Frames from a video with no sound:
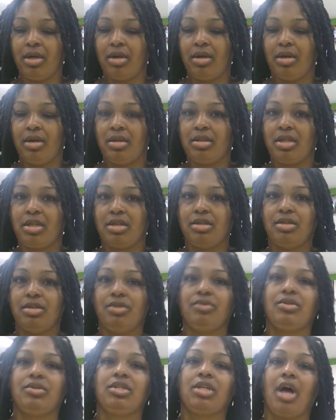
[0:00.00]
the new
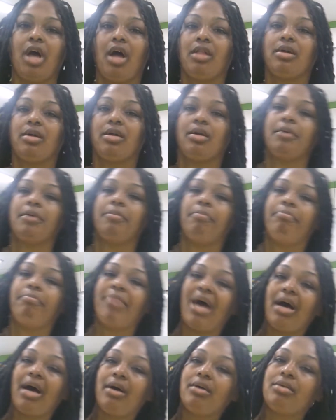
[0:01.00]
scholar
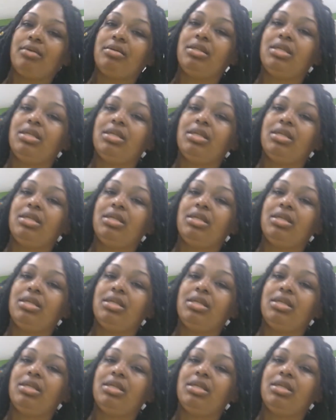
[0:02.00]
about,